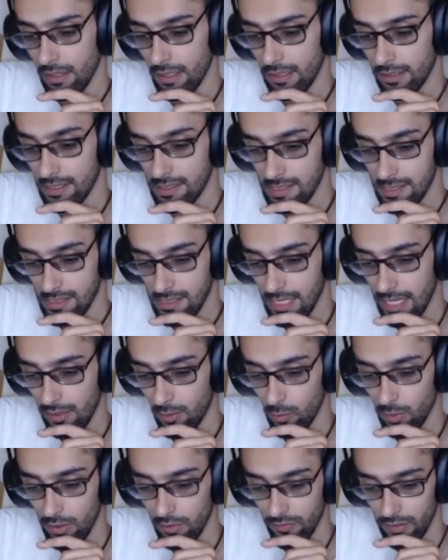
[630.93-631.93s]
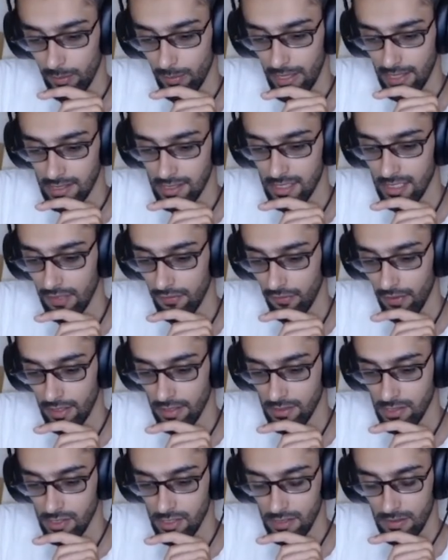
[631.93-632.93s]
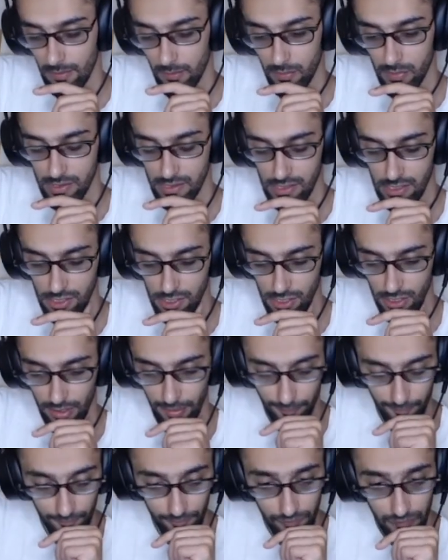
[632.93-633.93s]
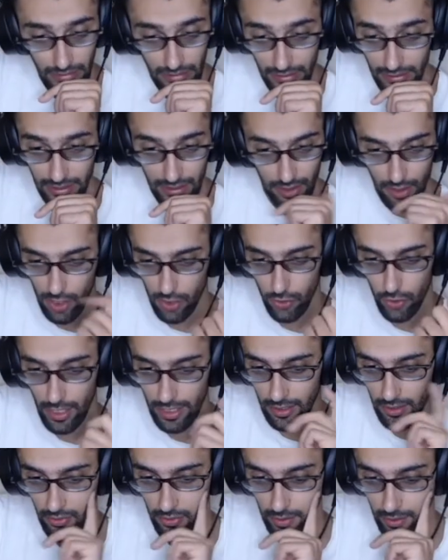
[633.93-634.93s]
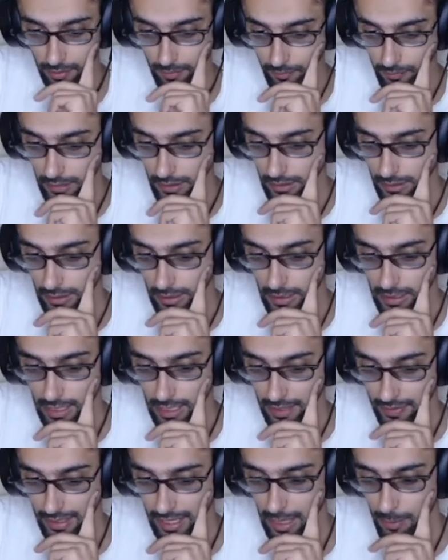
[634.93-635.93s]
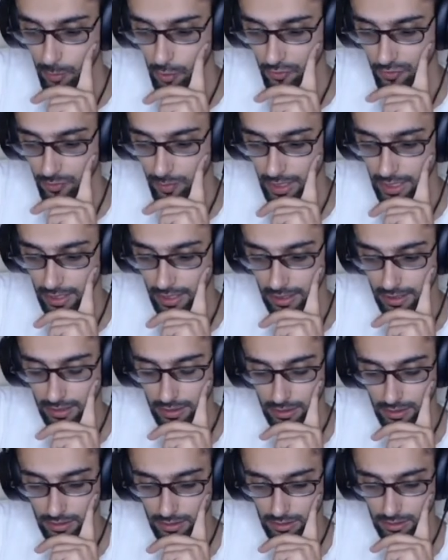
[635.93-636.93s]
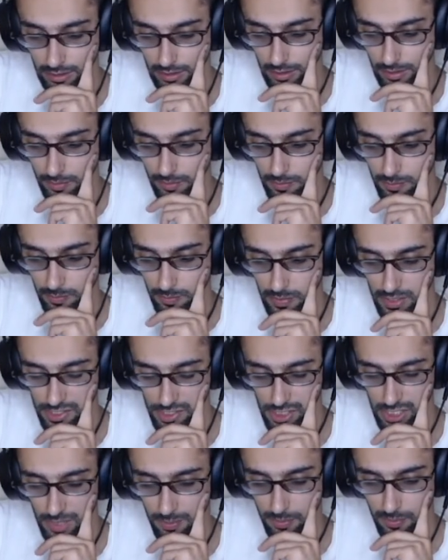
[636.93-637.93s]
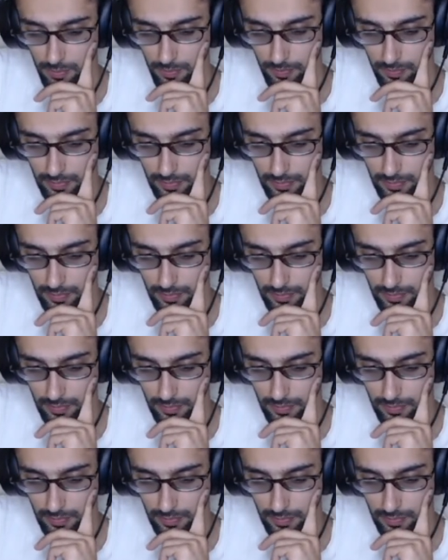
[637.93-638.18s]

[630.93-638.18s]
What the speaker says: This is like one of the best defense position. He can't do anything. And then I moved my bishop.